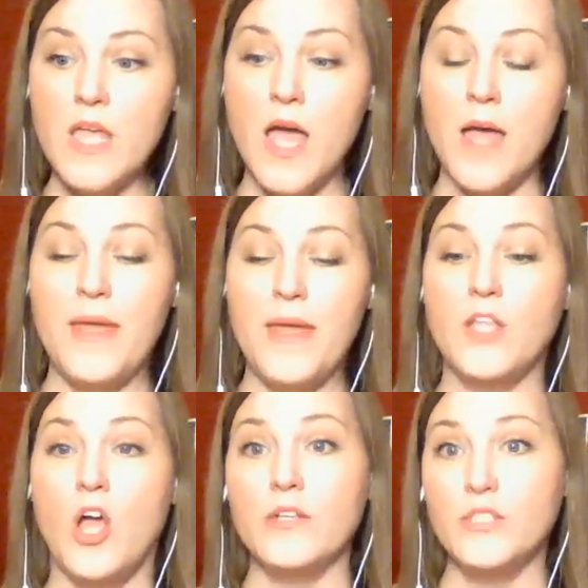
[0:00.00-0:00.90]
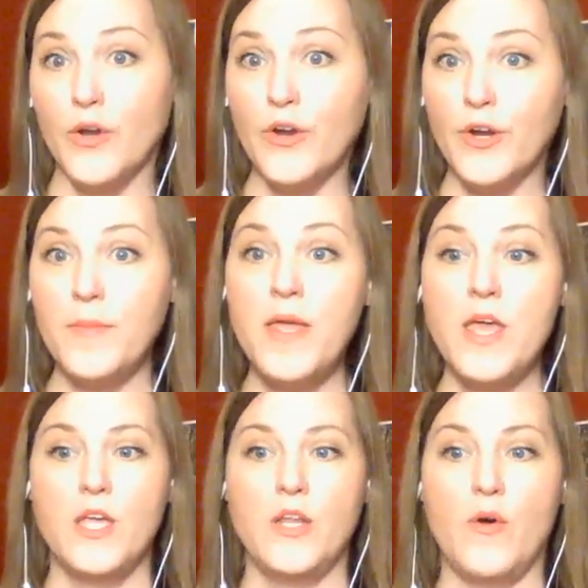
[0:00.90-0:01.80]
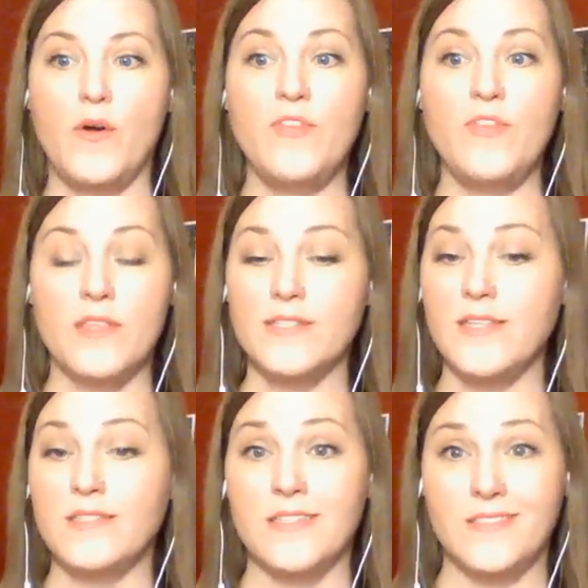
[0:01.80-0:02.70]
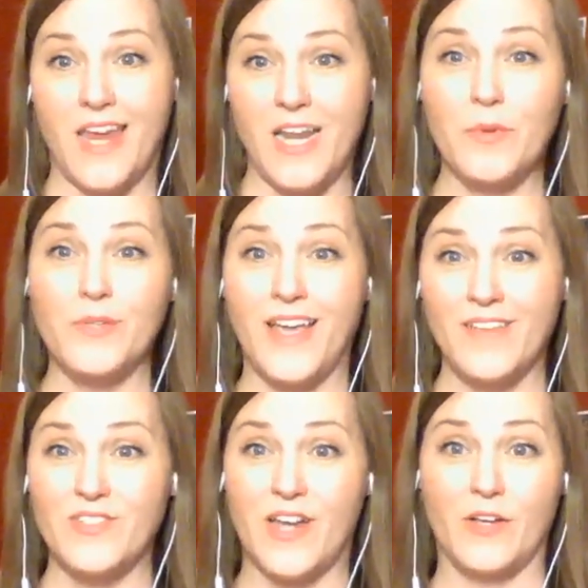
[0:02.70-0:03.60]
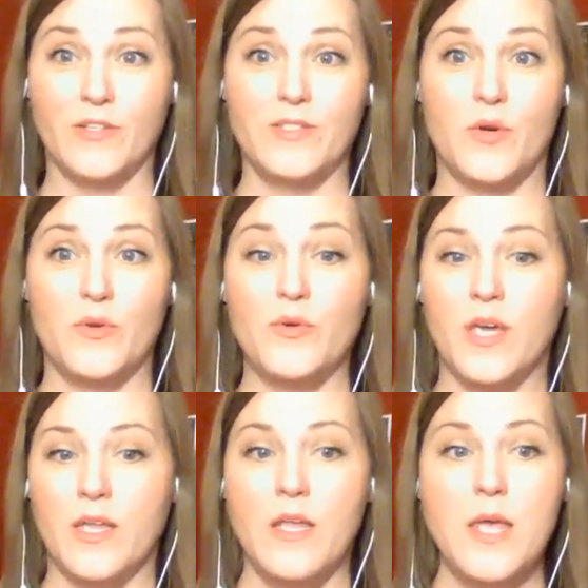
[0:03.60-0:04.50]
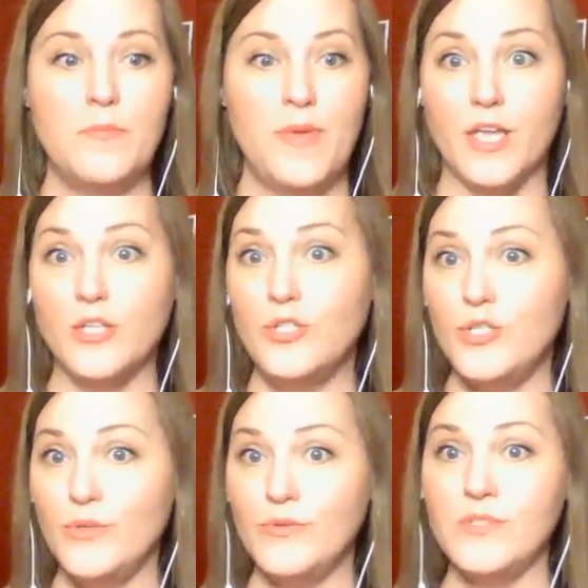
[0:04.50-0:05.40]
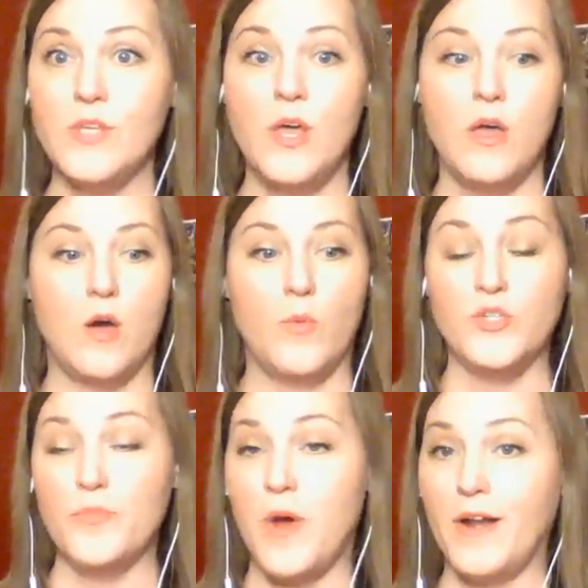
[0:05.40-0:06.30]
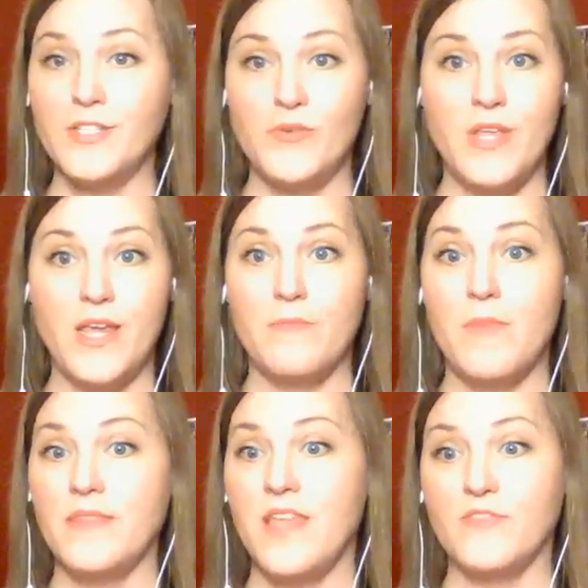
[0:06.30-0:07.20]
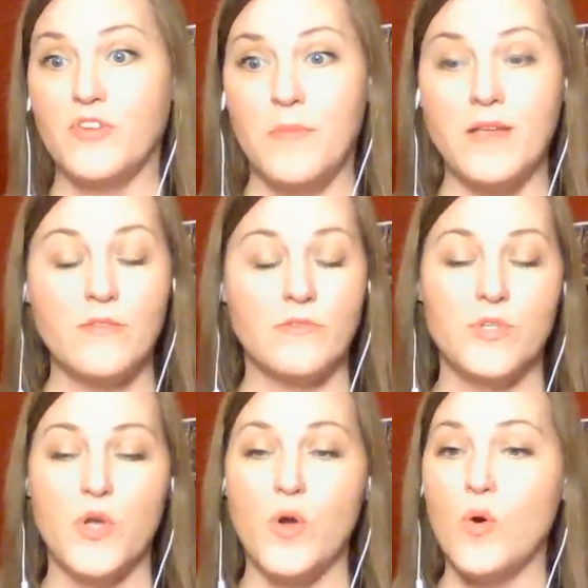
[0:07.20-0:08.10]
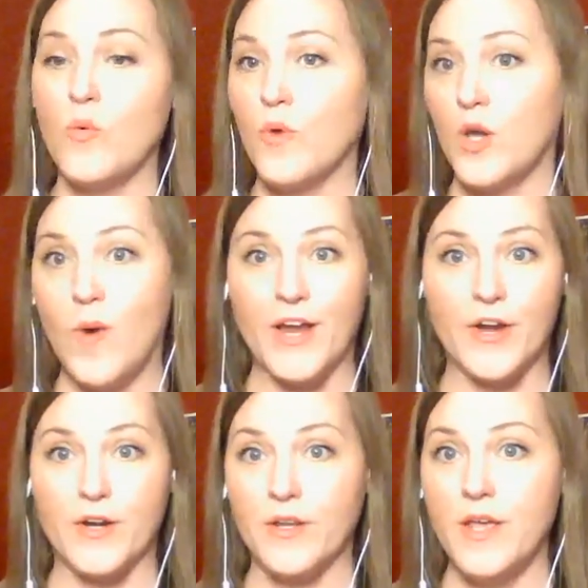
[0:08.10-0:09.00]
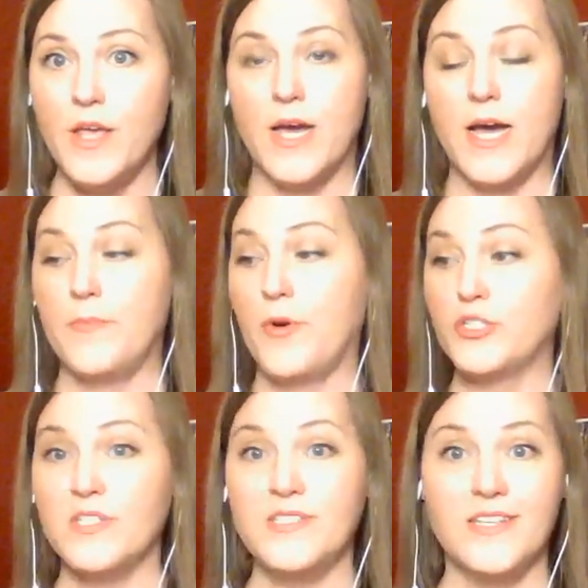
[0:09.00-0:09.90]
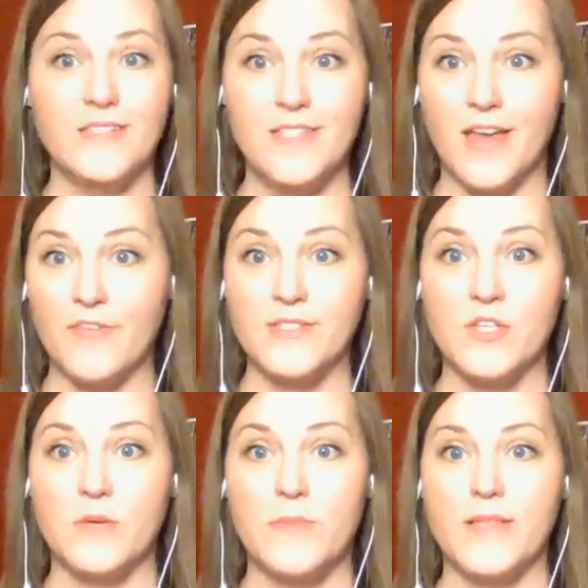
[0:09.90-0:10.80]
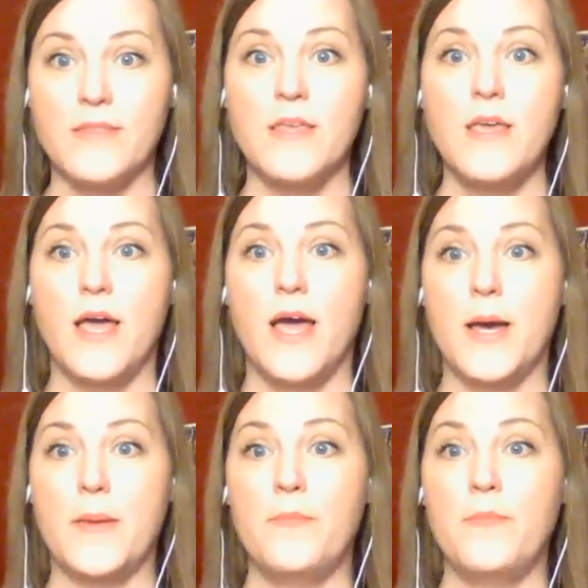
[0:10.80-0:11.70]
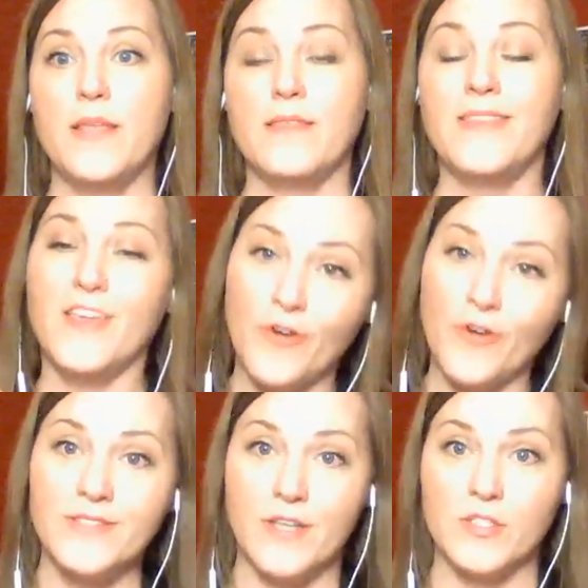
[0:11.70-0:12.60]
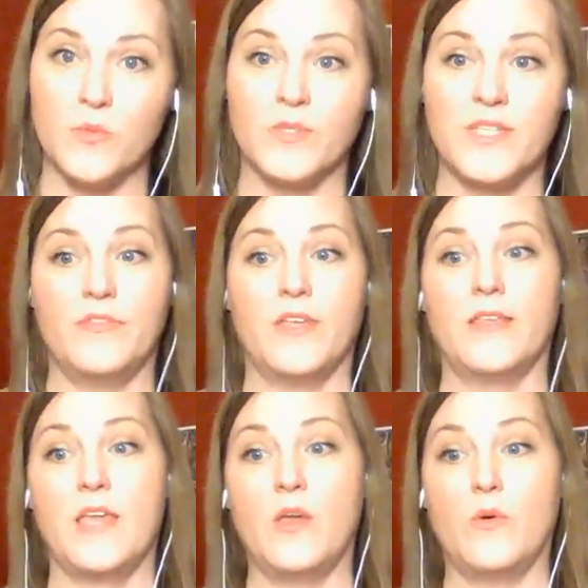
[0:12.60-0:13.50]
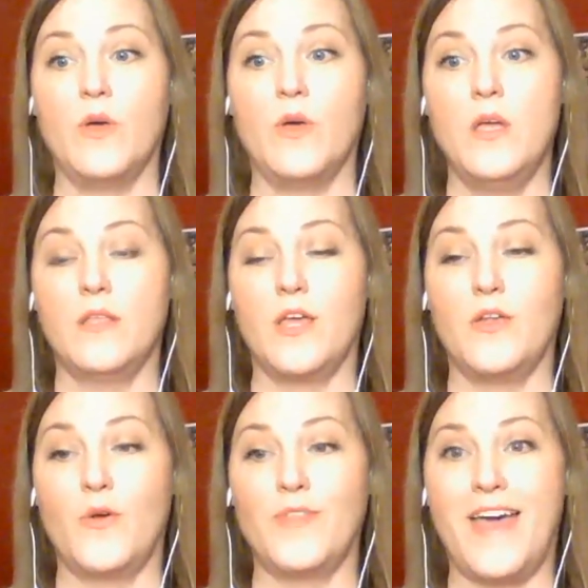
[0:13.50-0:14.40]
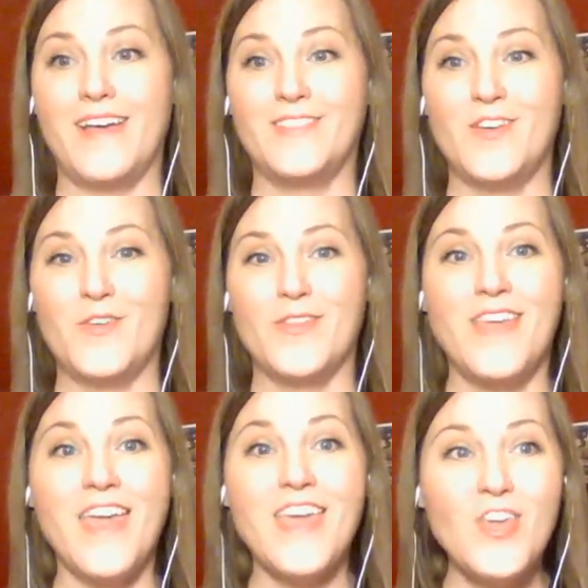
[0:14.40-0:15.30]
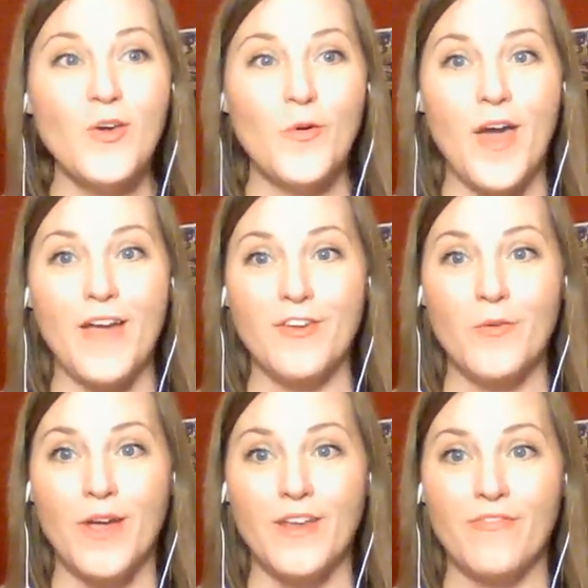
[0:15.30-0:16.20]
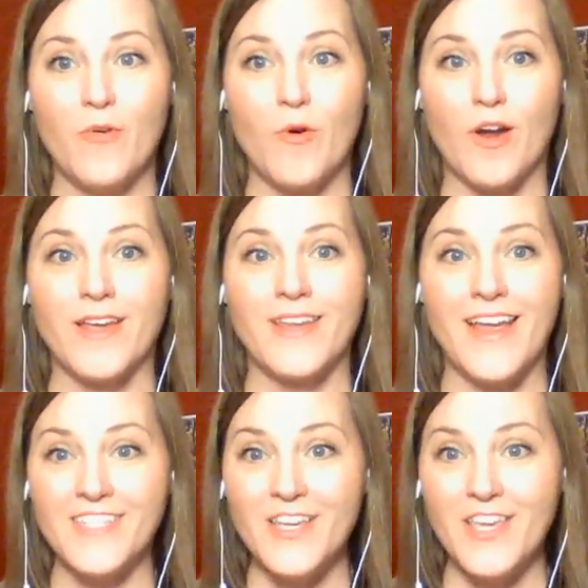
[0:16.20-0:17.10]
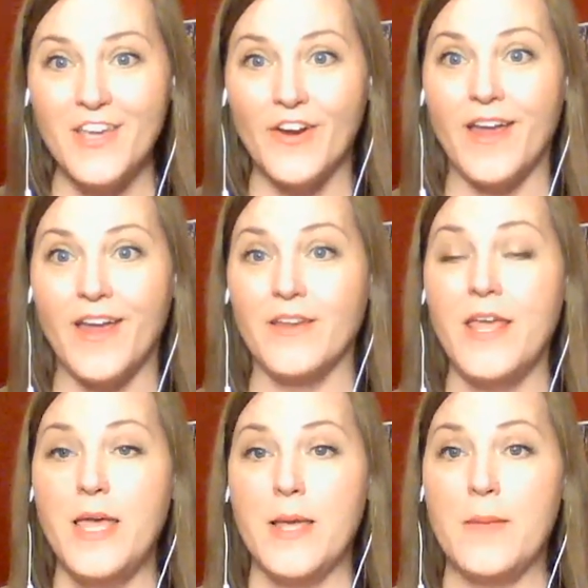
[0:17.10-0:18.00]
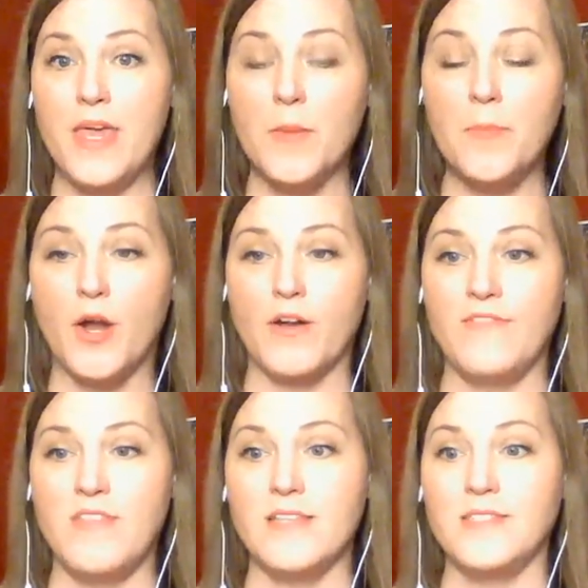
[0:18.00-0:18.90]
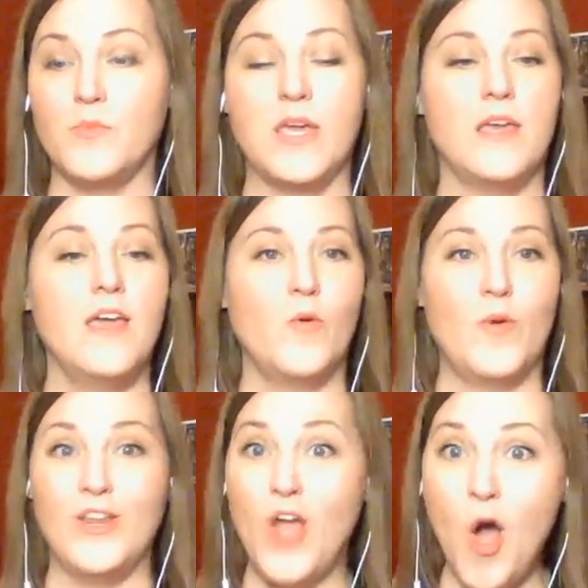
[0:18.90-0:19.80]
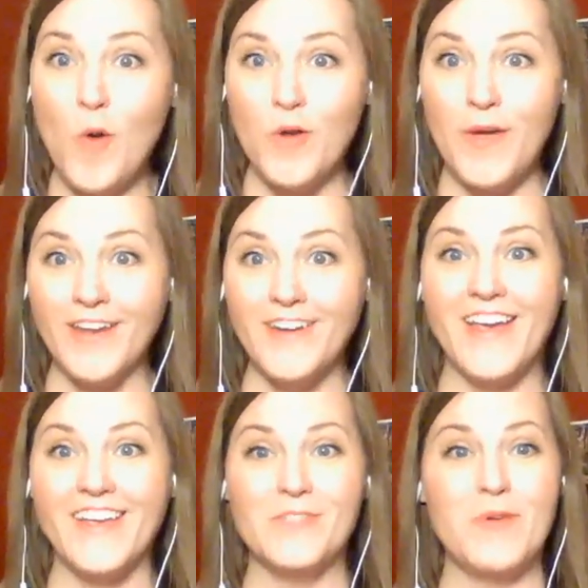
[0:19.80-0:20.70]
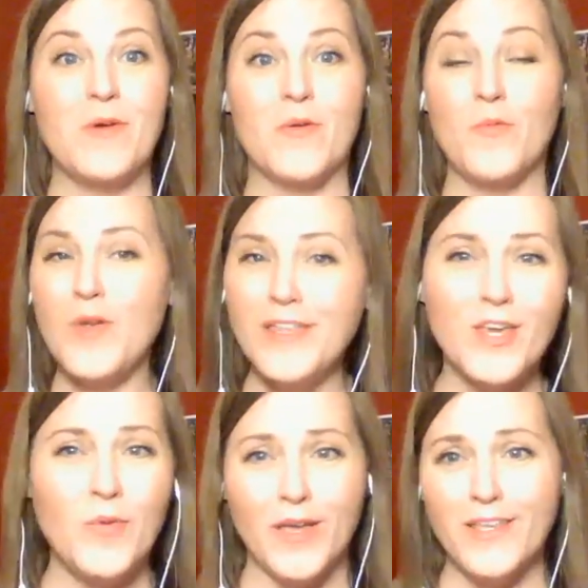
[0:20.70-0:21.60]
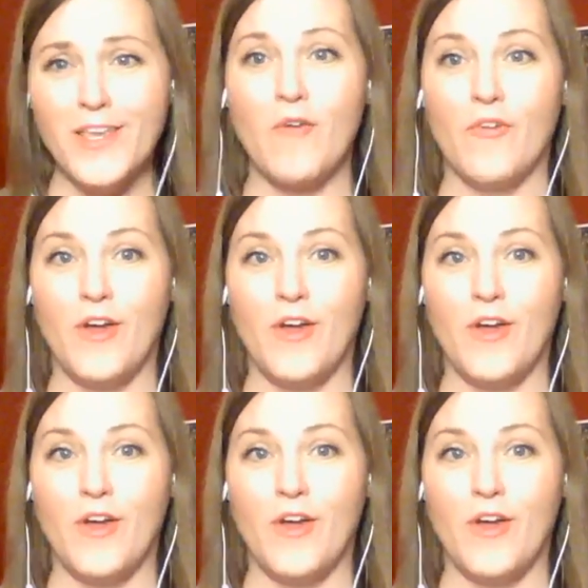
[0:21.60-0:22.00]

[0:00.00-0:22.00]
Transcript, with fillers: um, and long term you know if this is a sustainable lifestyle so you can pick and choose uh, which products you need month after month there's no required uh, purchases every single month um, but that your consultant will definitely let you let you know that so thank you everyone for connecting here and, and being a part of this we we know we recognize that we went really quickly over